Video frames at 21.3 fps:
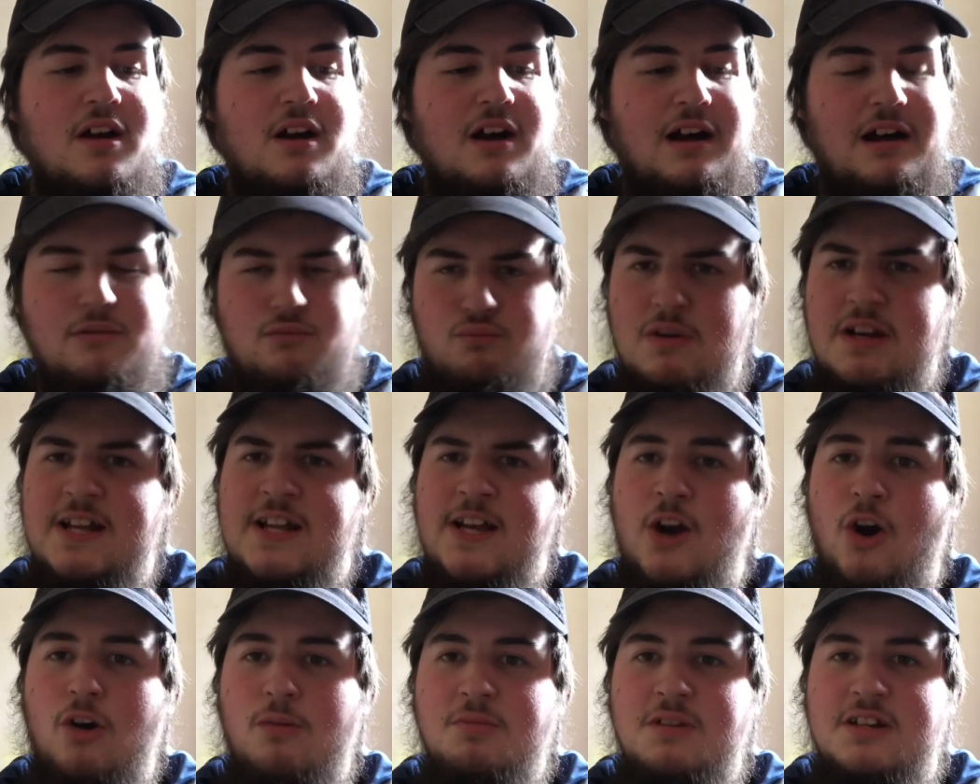I really
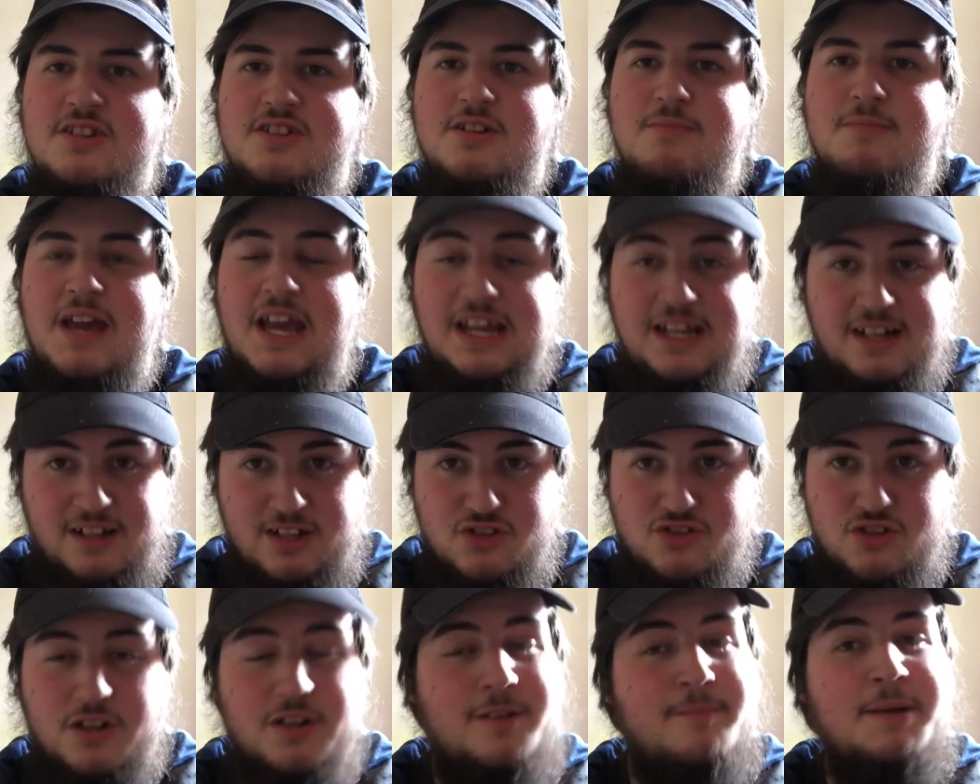hope there's some English
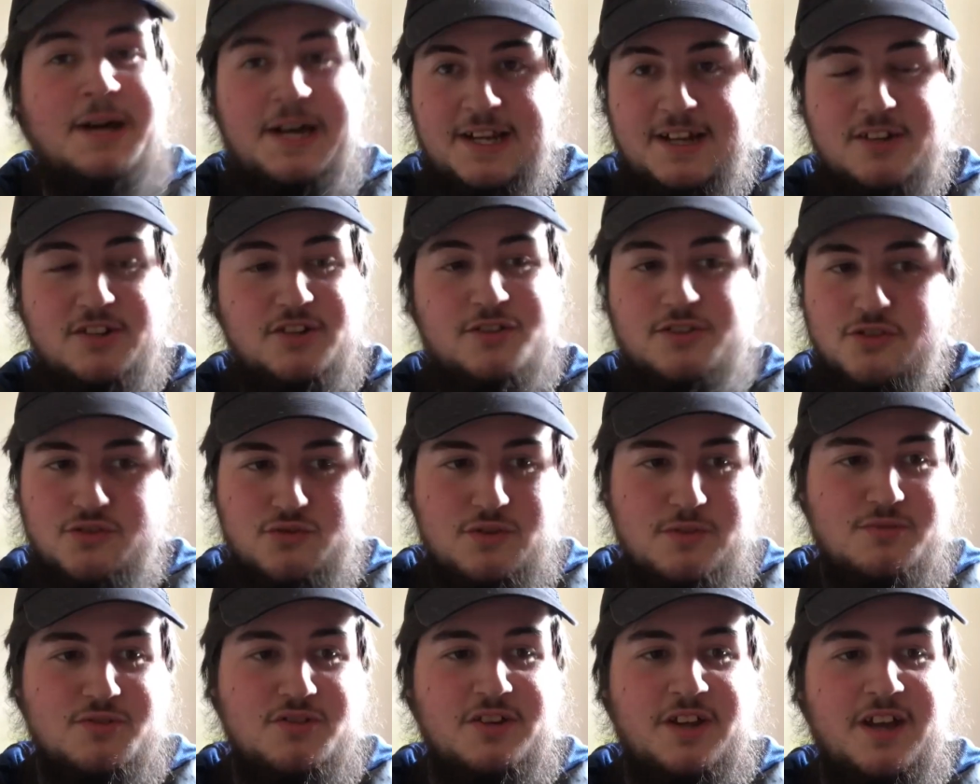on the back of the
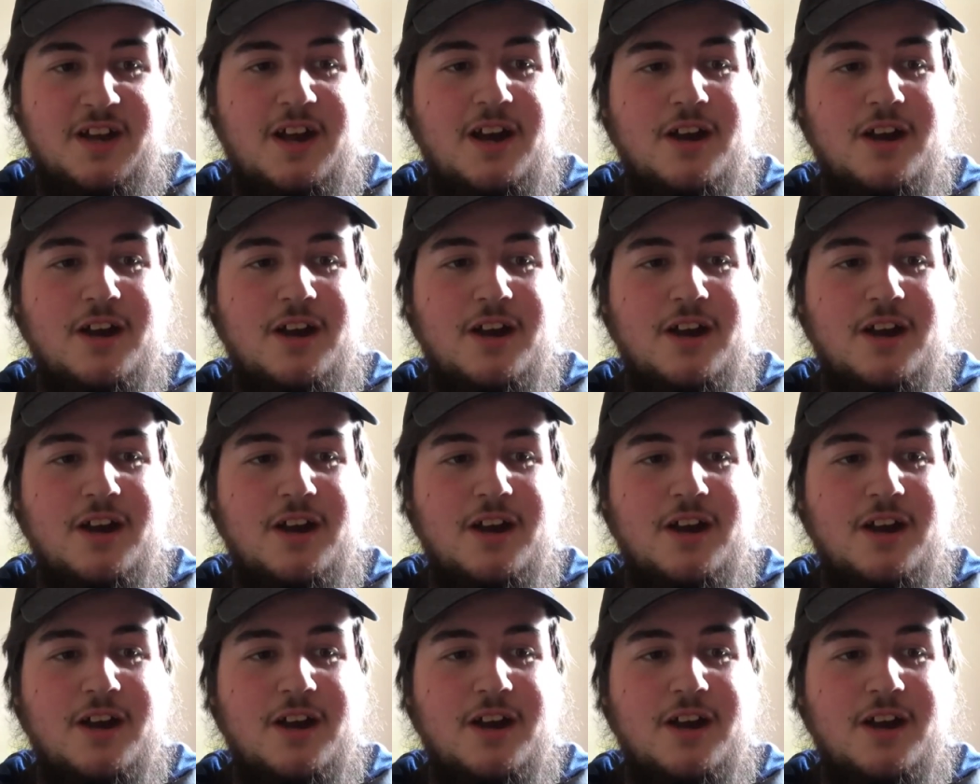description here.